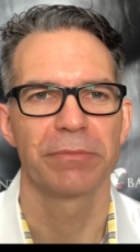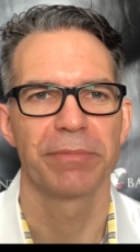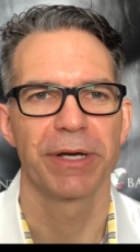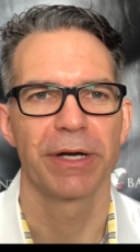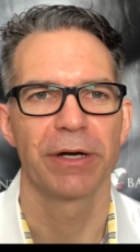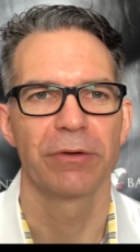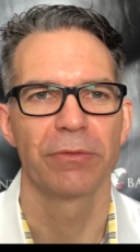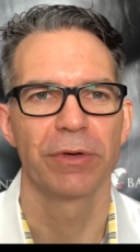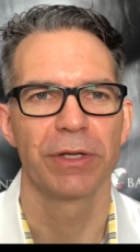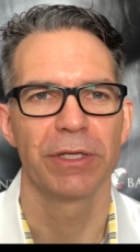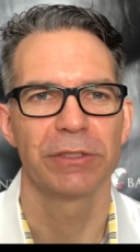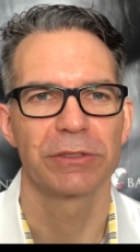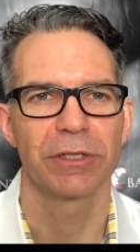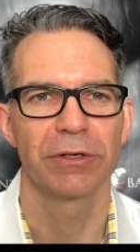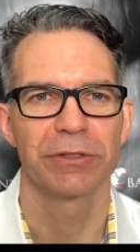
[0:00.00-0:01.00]
about what
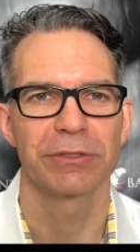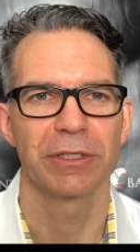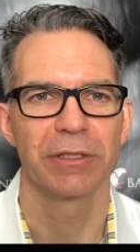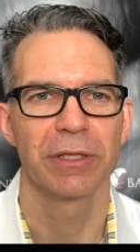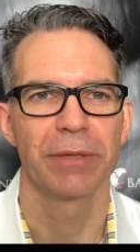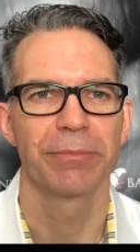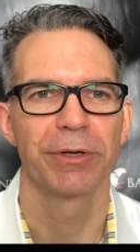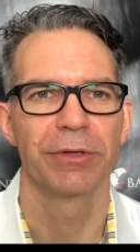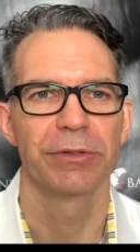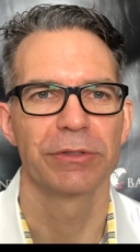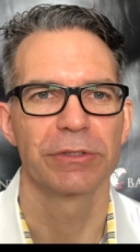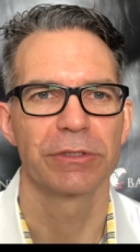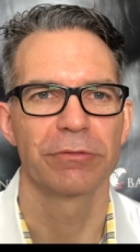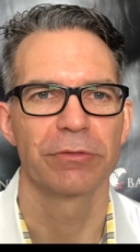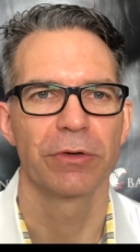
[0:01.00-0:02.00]
he saw as the
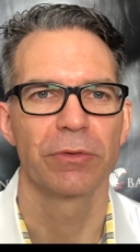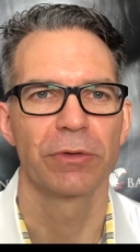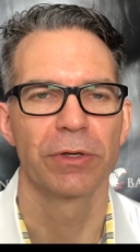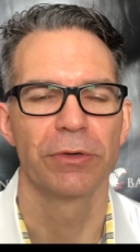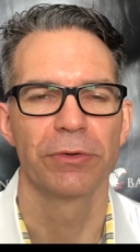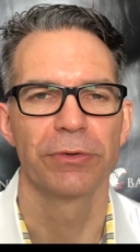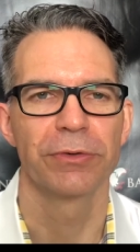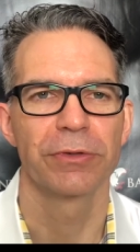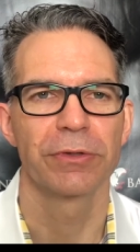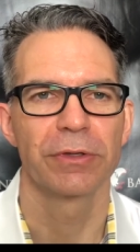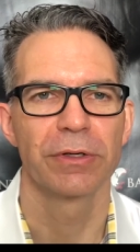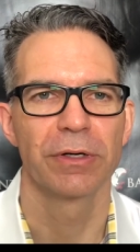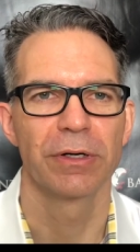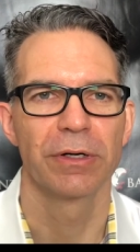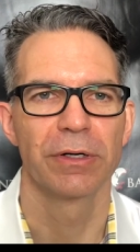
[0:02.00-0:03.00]
limiters of growth
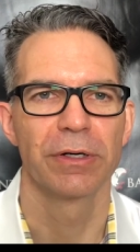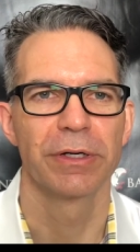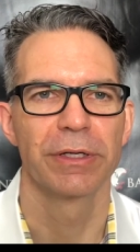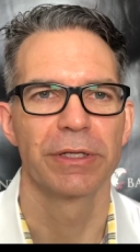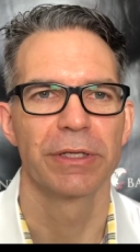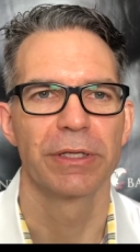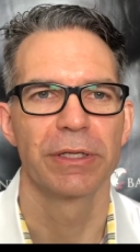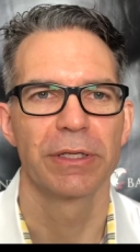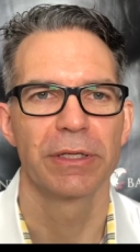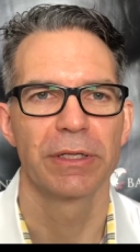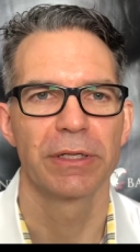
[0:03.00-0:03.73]
on